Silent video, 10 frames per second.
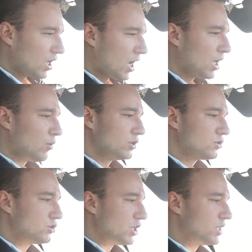and I want
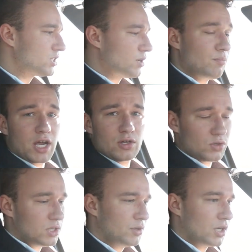to change
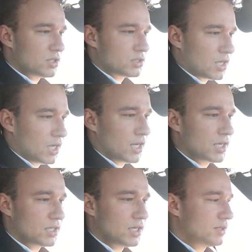manually because I
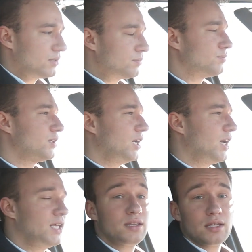like that,
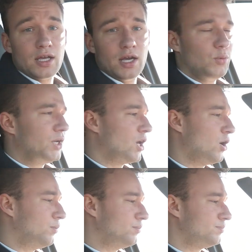and here we go.